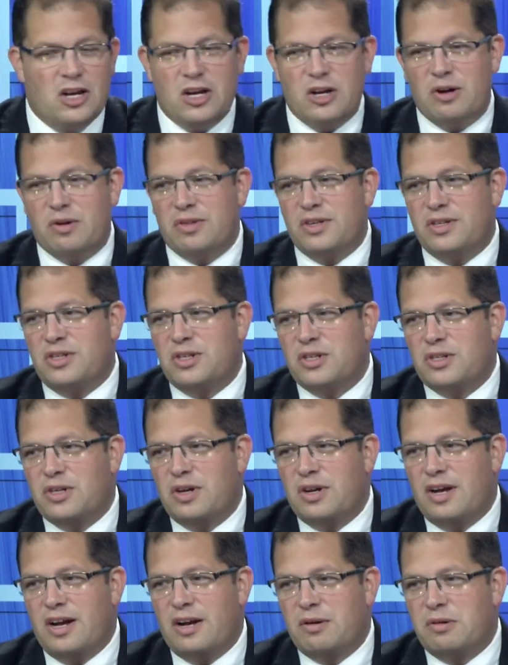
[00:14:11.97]
You know, this is
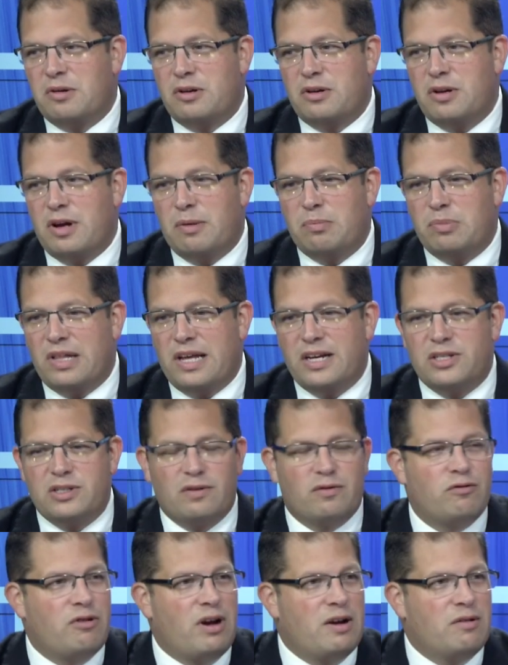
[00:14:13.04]
a place
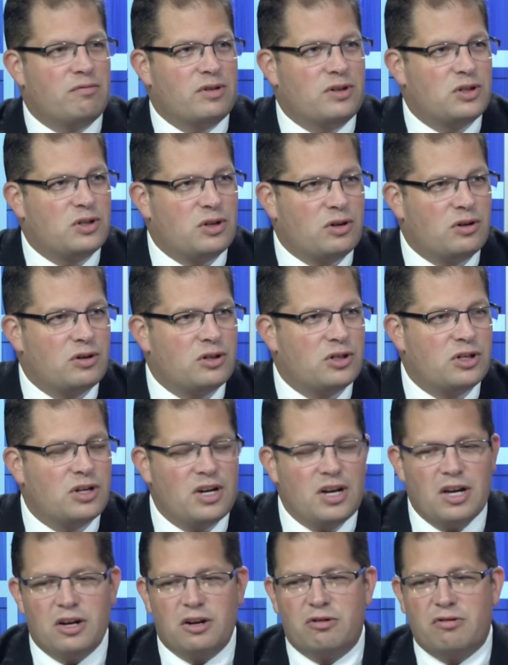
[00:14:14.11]
of great research,
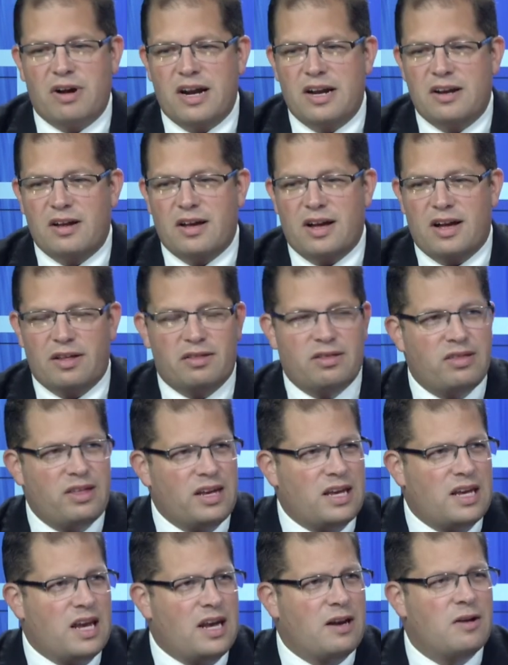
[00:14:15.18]
great
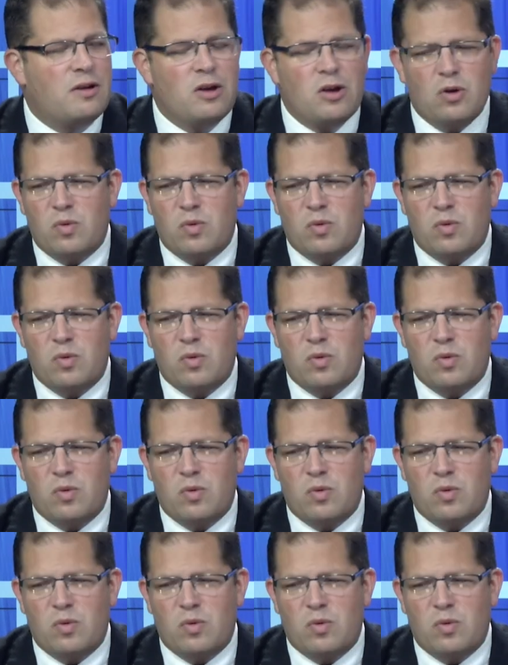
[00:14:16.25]
thinking.